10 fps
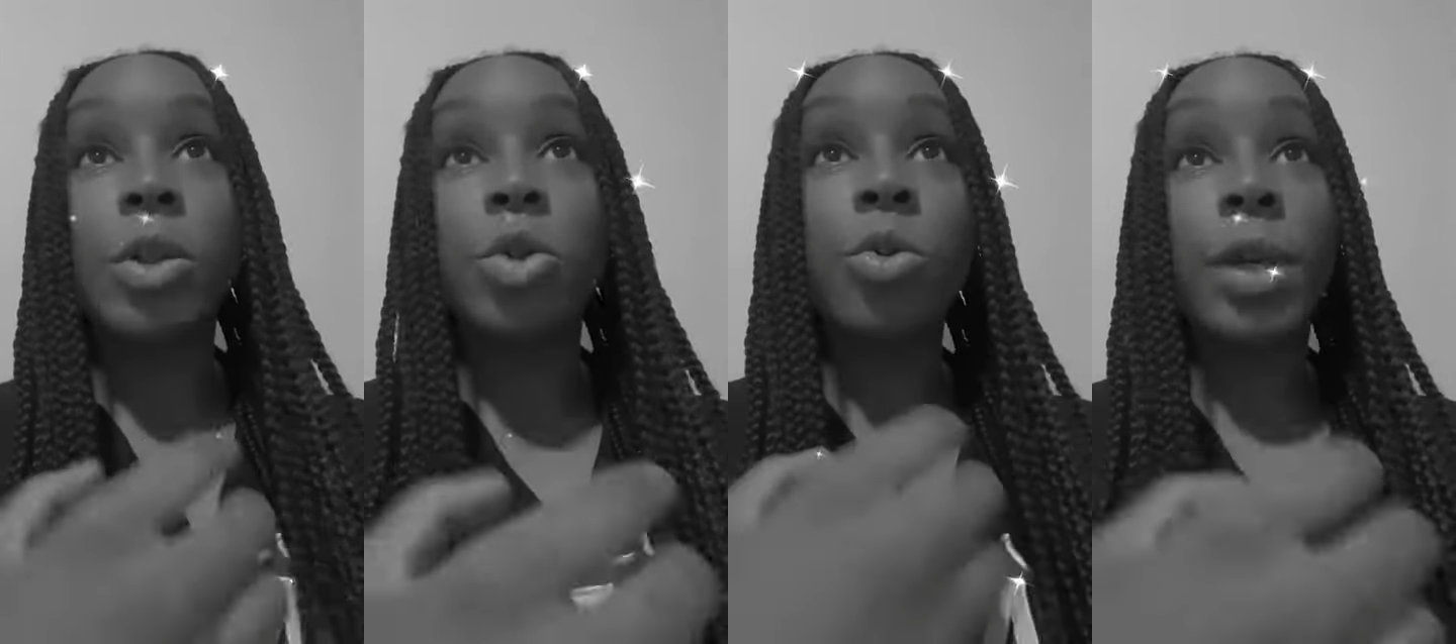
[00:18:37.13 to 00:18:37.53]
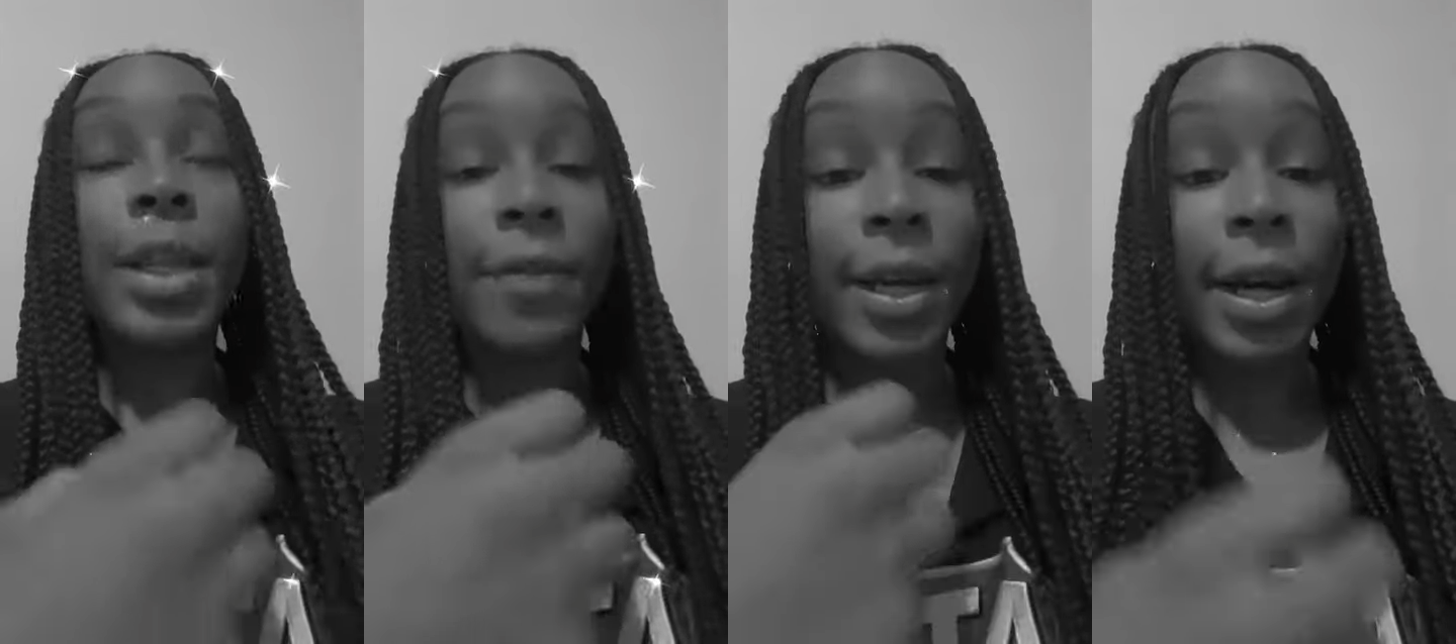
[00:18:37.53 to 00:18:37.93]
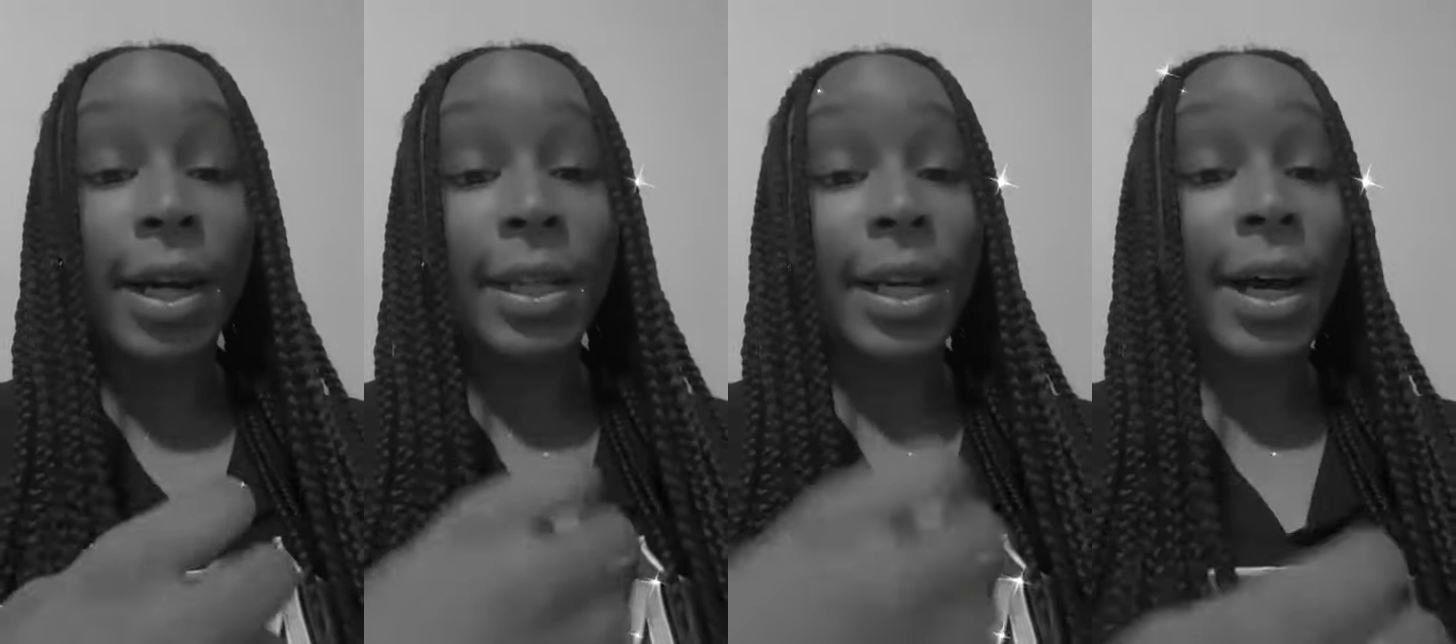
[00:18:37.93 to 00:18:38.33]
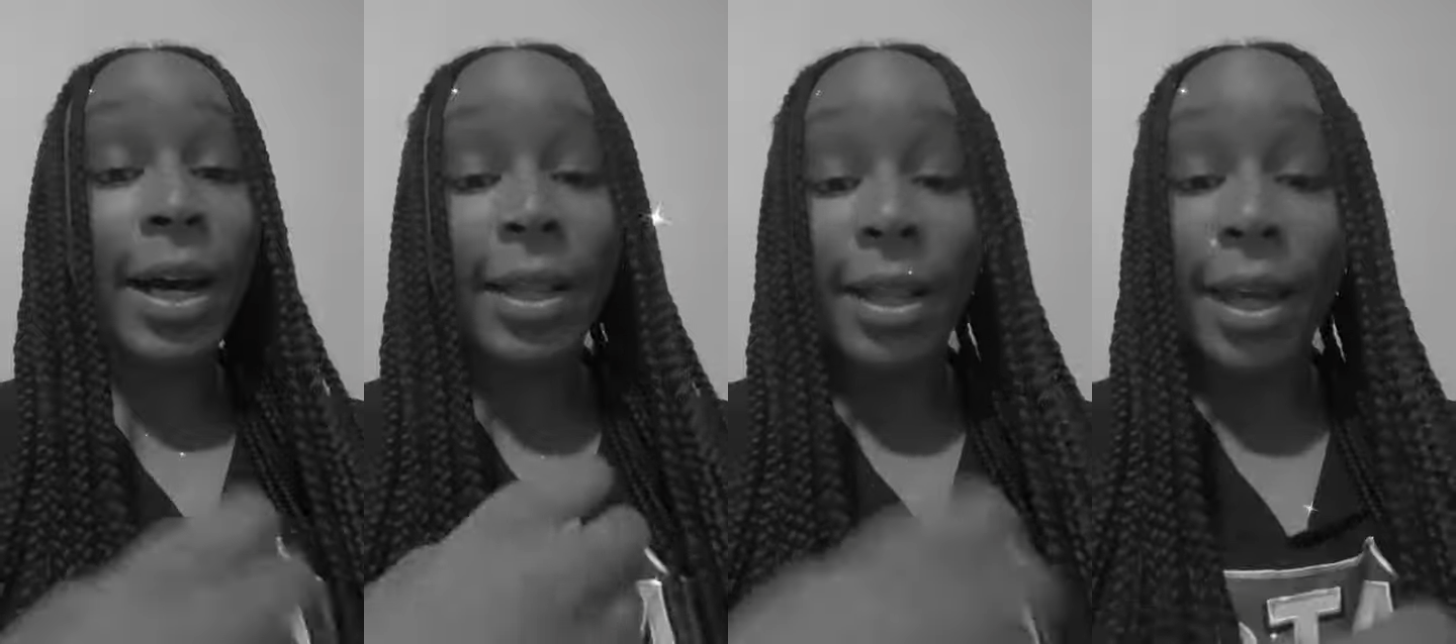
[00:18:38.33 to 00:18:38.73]
the one true and living God,
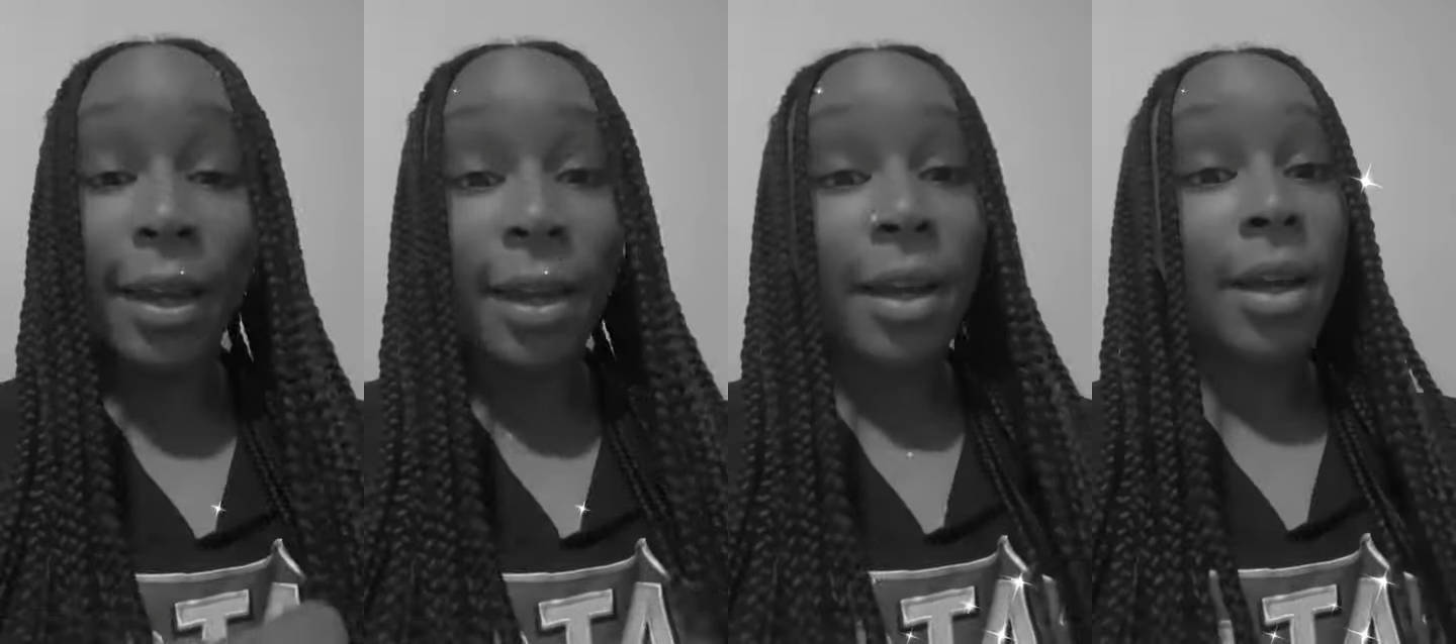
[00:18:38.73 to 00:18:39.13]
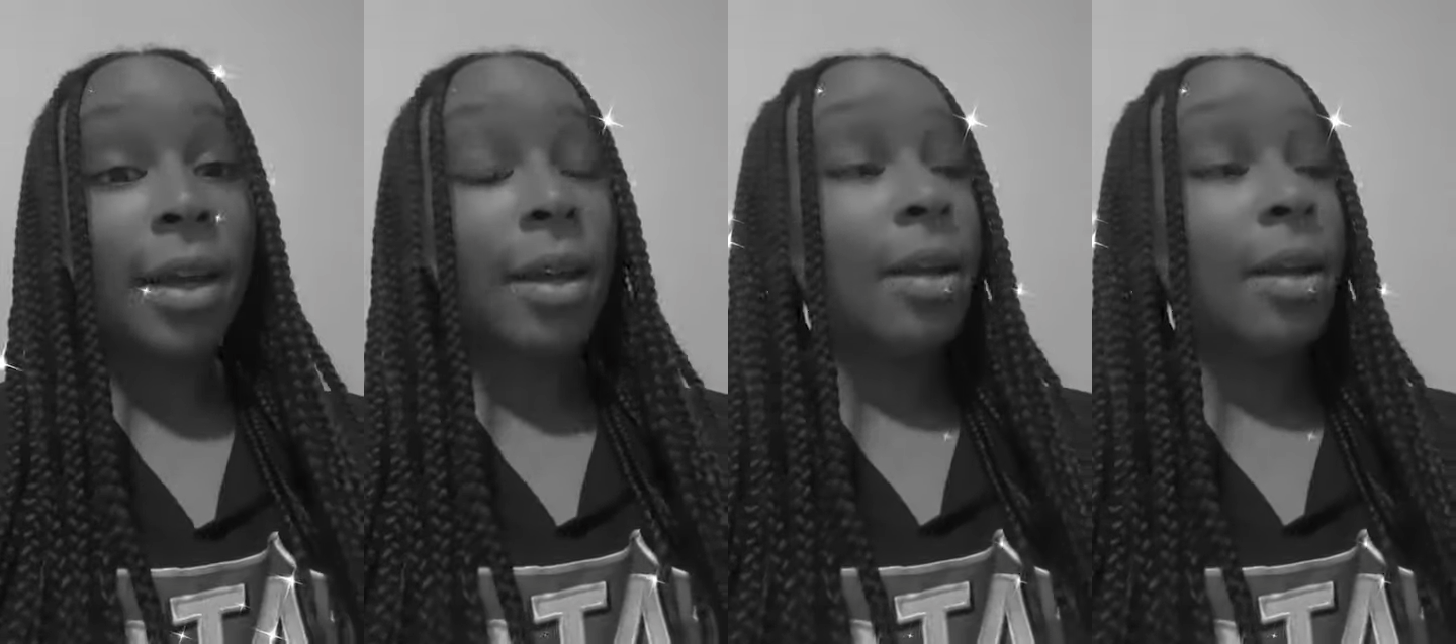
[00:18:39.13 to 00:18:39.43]
the God that